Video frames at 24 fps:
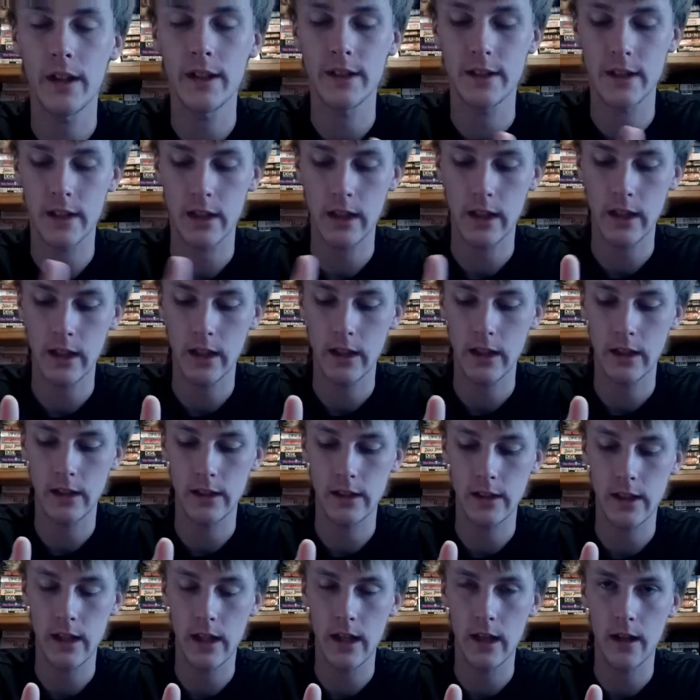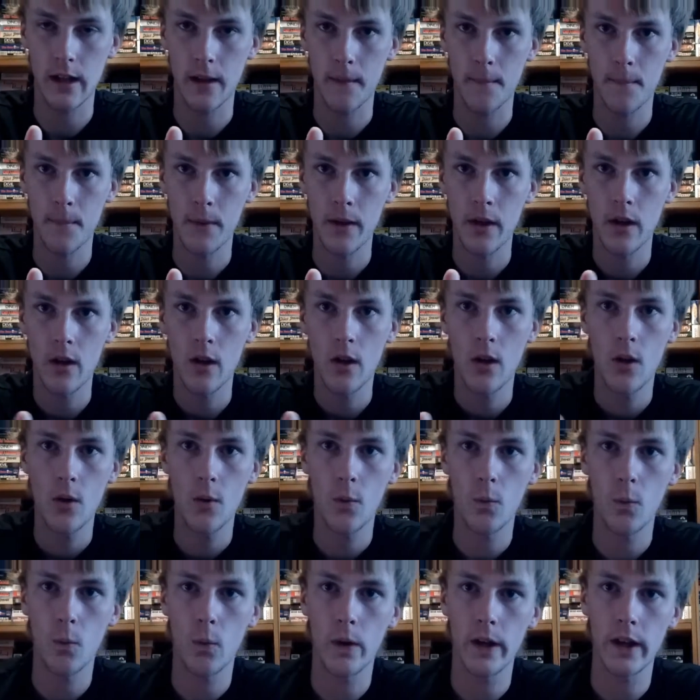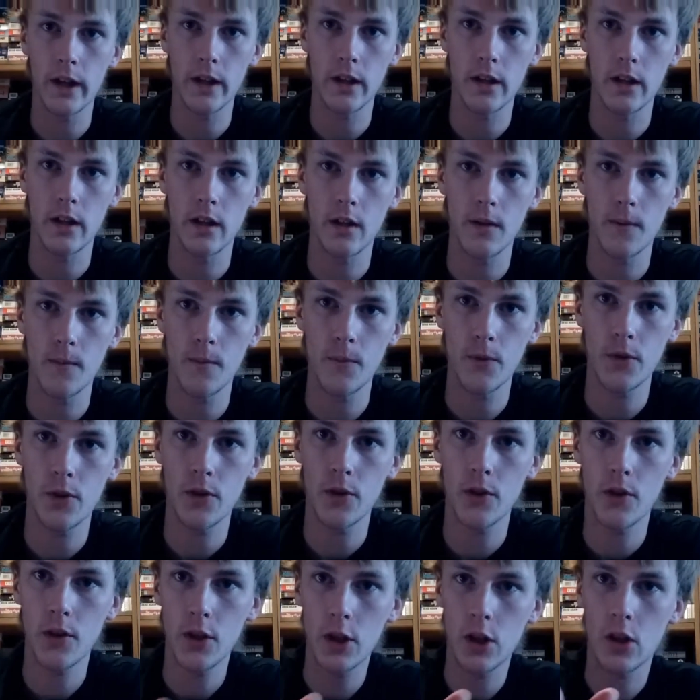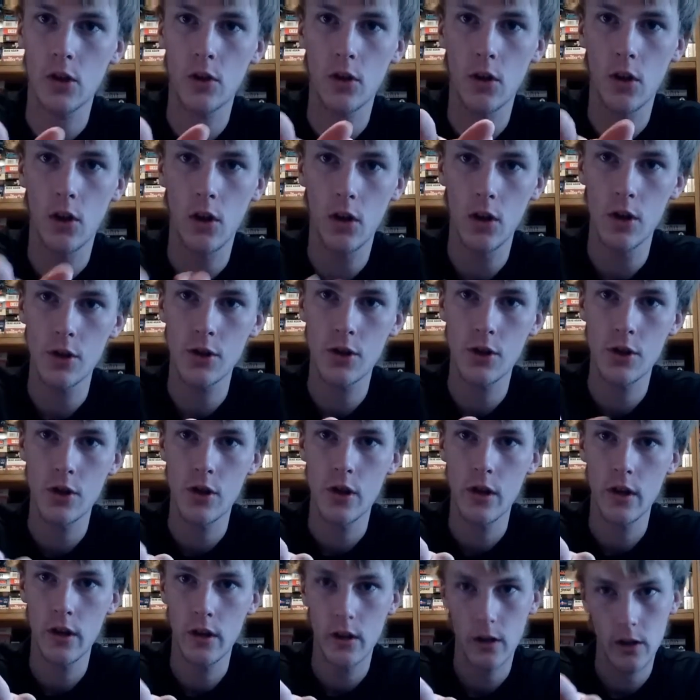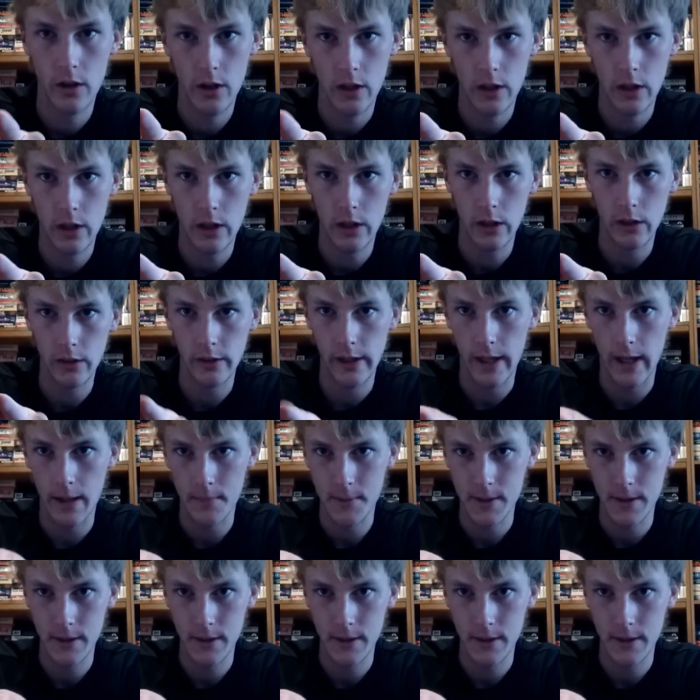your arch collapses and pronates in, it